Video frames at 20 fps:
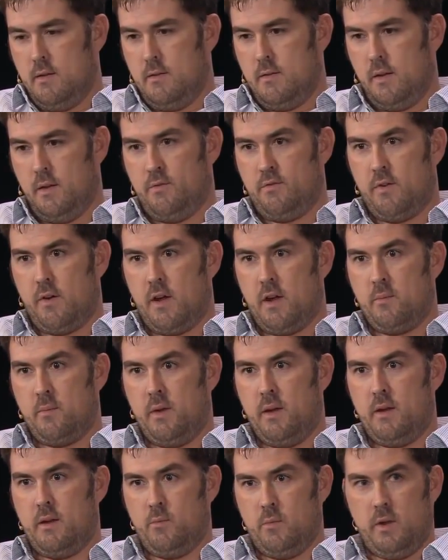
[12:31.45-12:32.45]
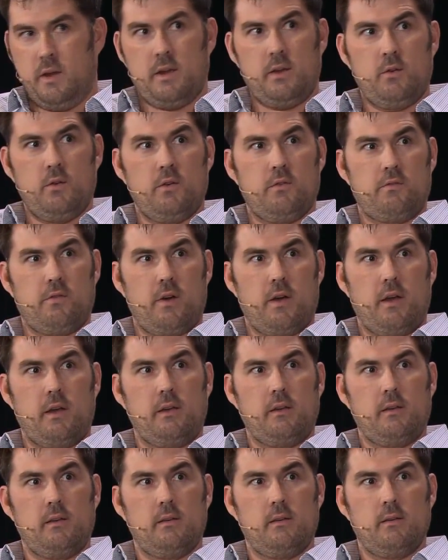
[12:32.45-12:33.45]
they'd find me, and we'd get into a fight,